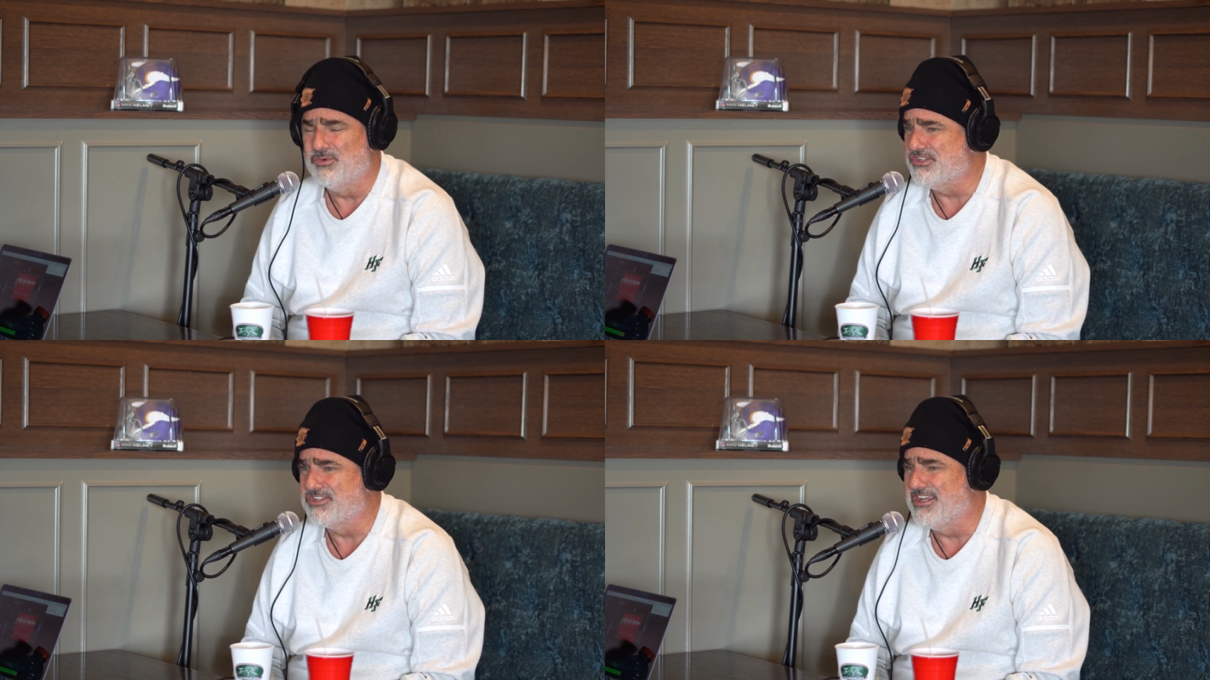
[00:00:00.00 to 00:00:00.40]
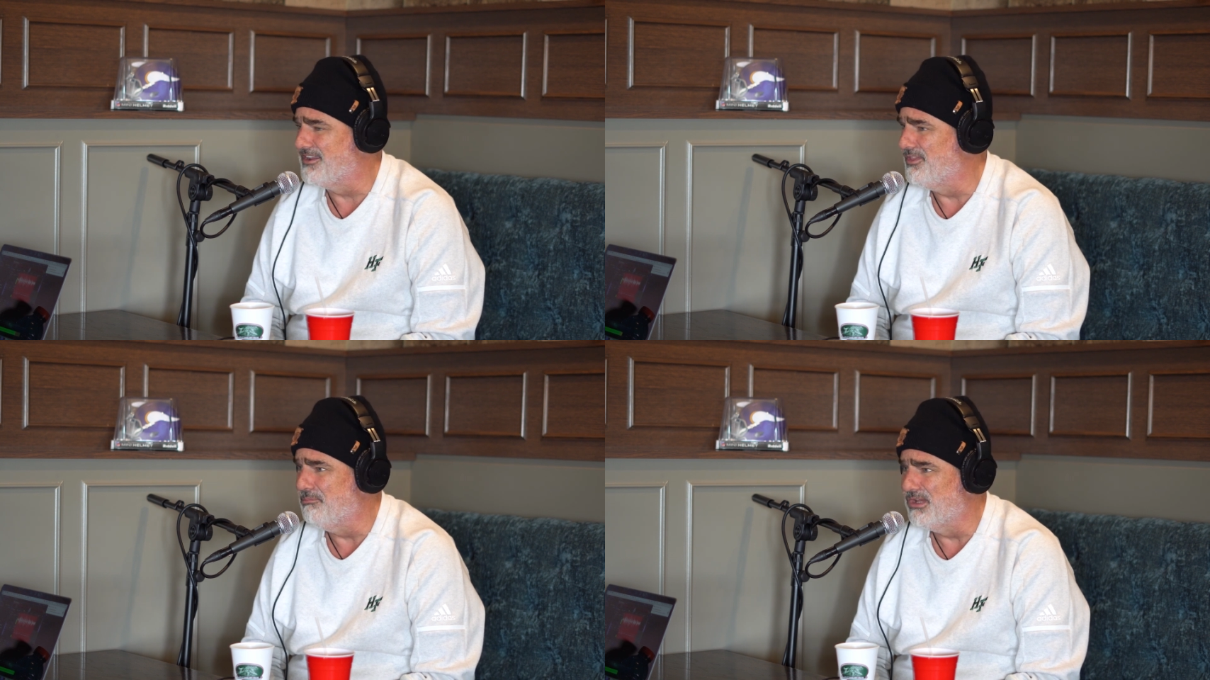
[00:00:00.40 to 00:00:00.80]
We're just
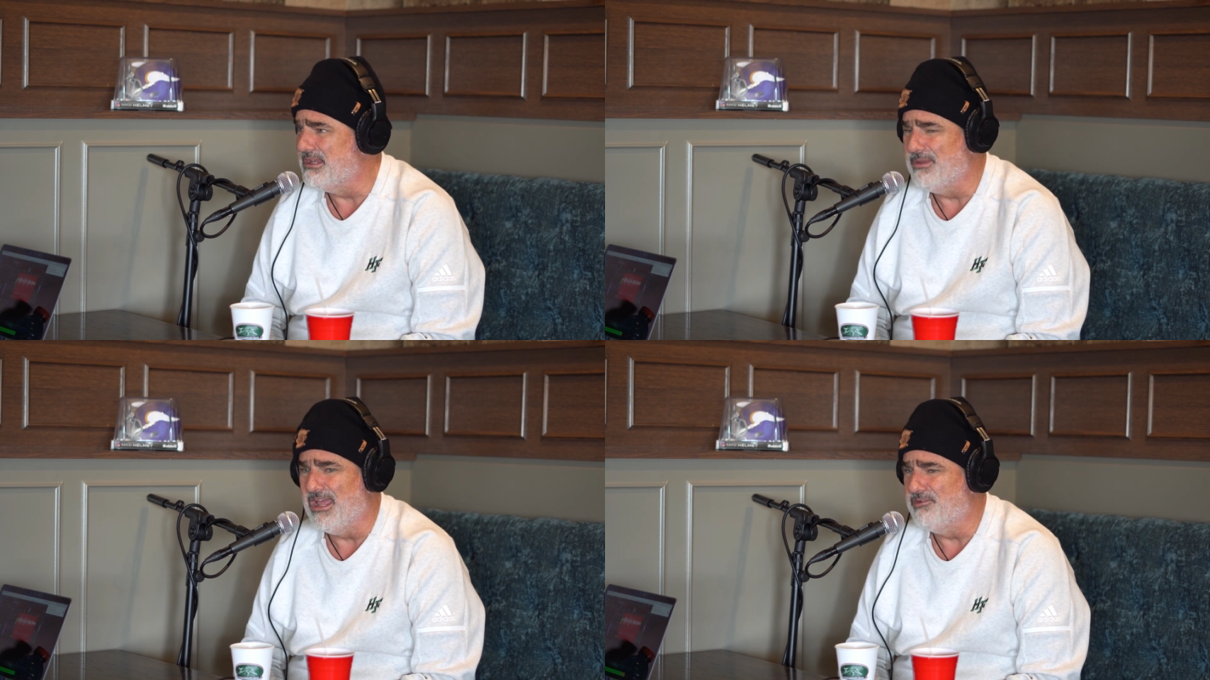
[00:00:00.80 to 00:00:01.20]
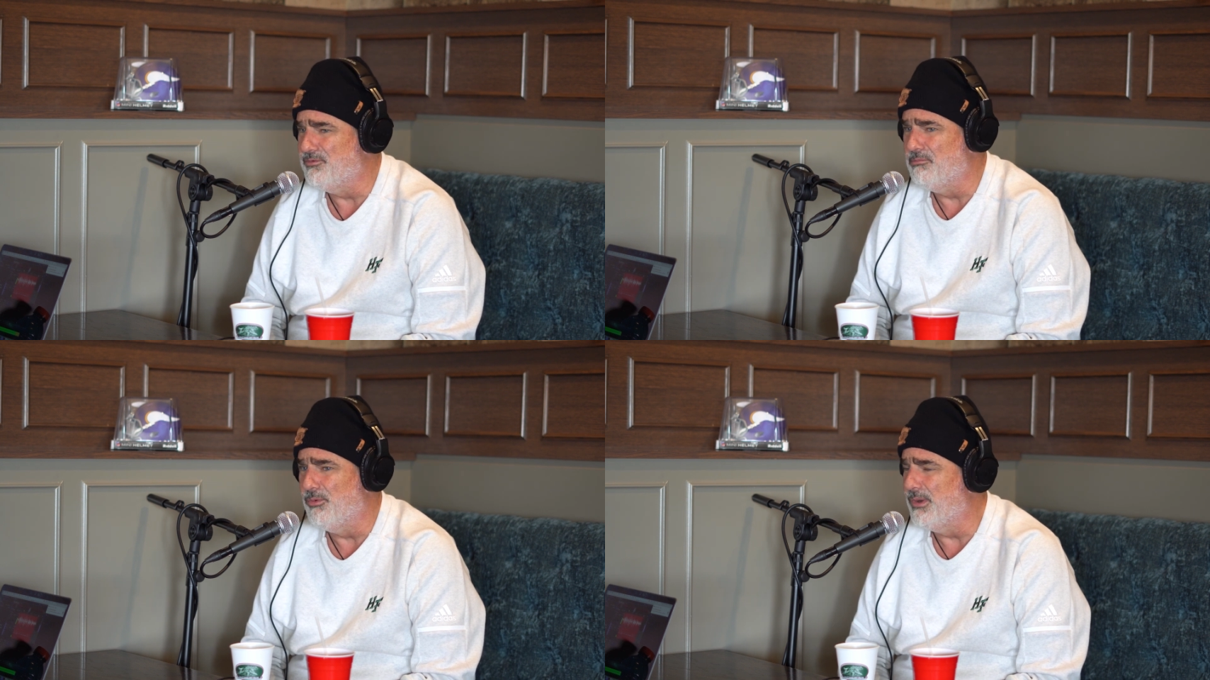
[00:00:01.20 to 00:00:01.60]
kicking the bleep out of
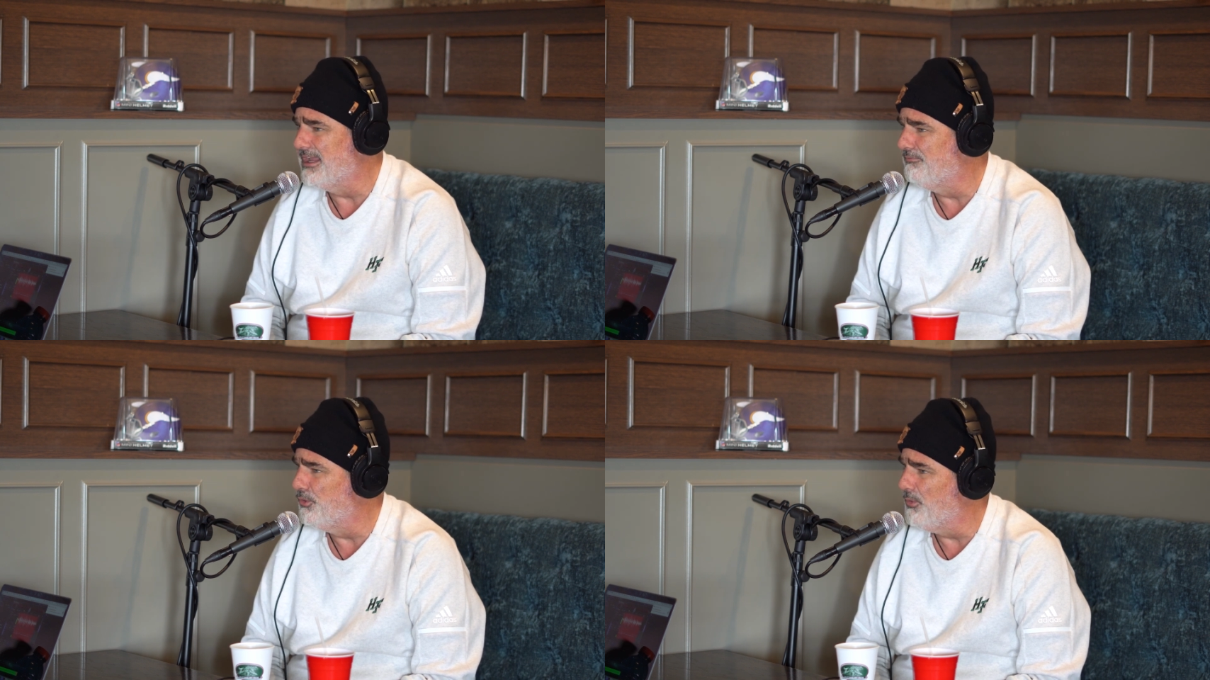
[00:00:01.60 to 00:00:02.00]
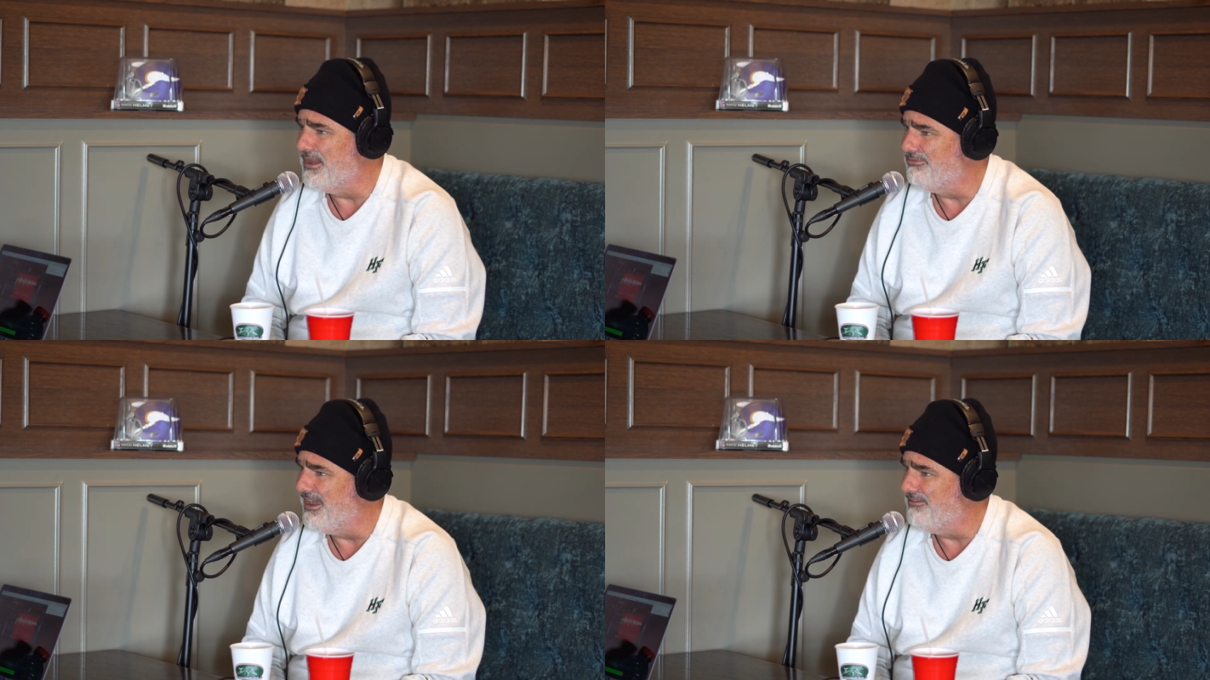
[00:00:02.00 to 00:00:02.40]
them, but we give it
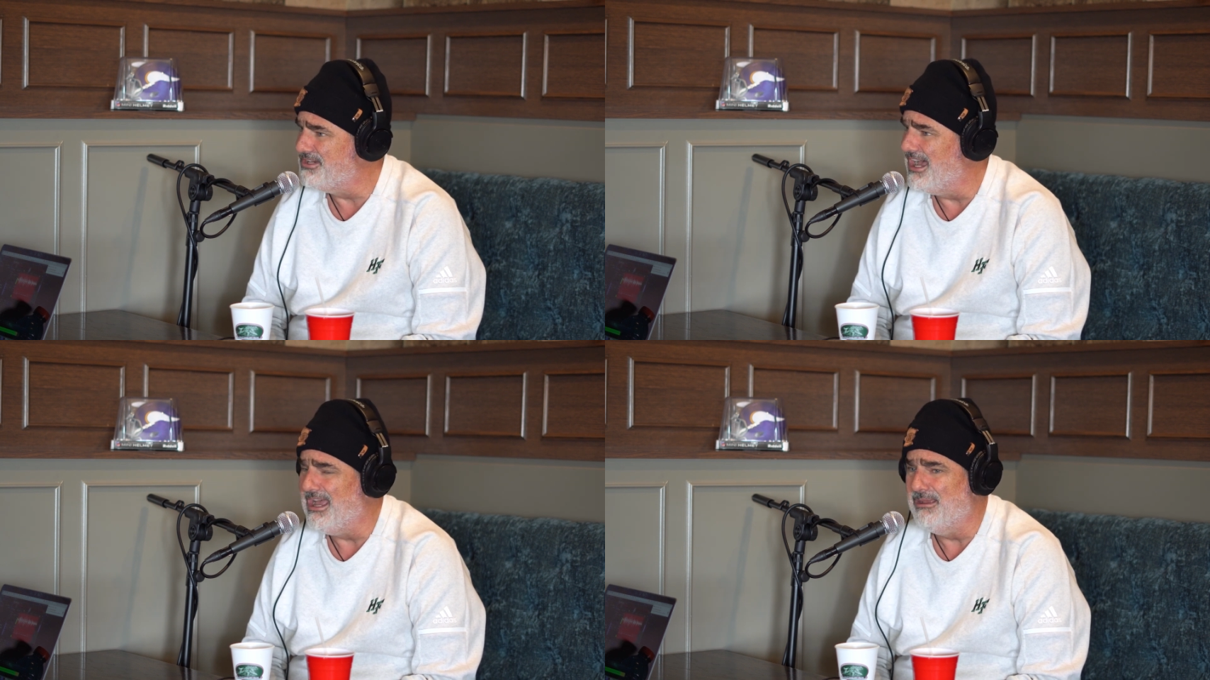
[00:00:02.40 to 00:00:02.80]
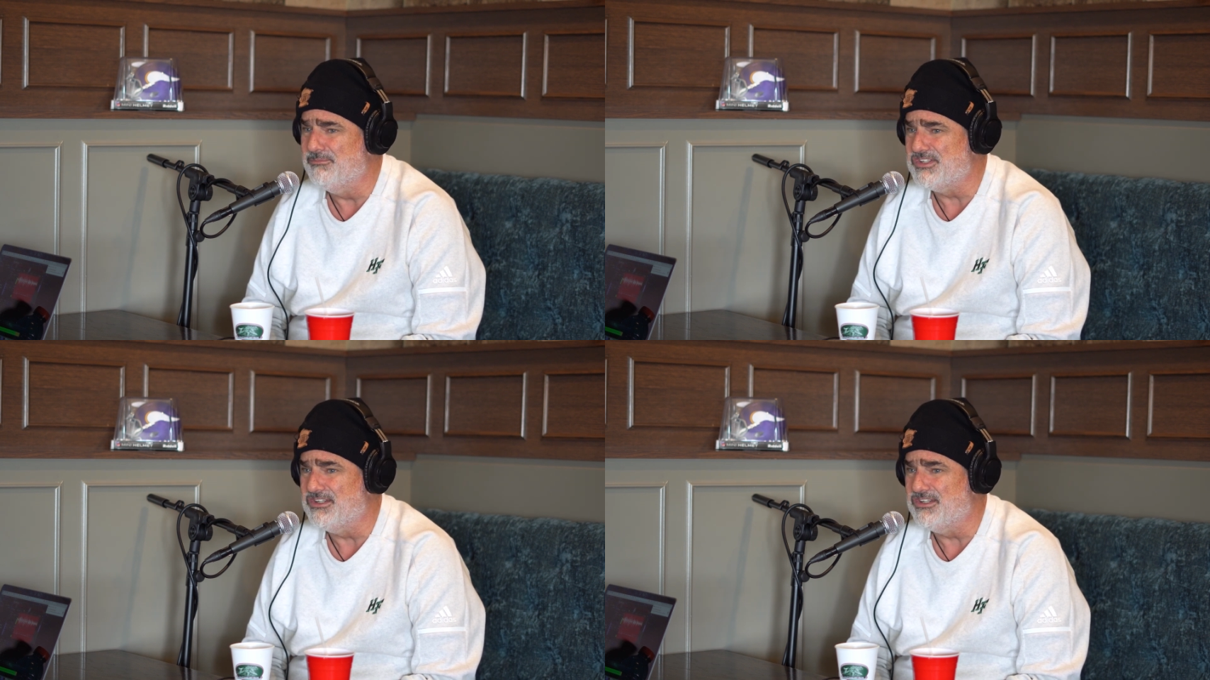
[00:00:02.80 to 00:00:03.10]
away 5 times.